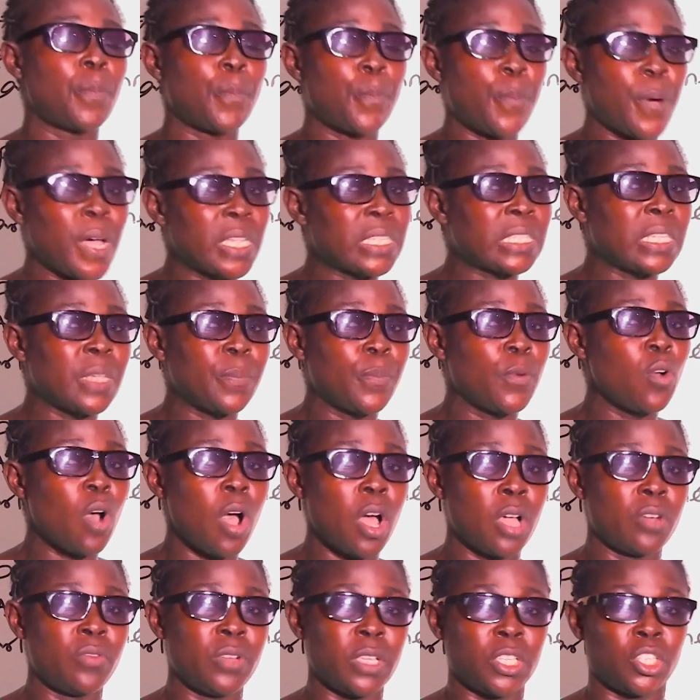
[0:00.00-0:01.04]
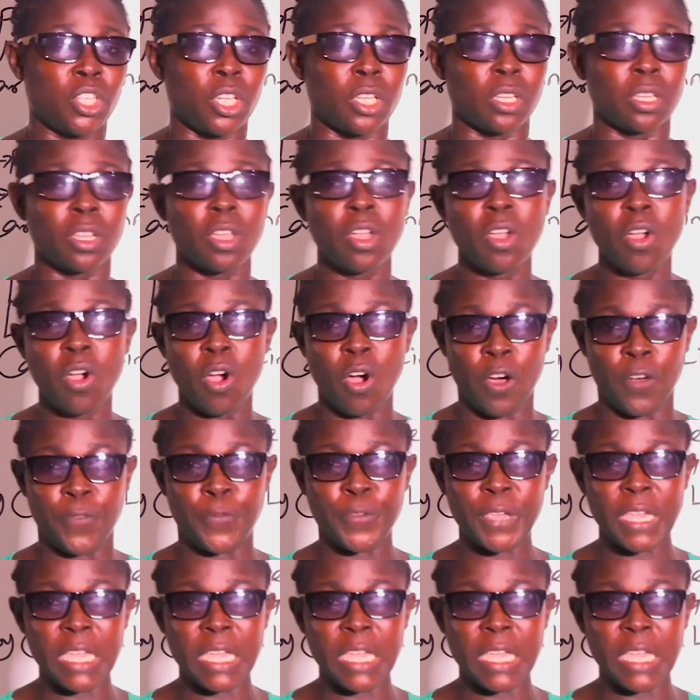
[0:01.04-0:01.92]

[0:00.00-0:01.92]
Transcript: the possible origin of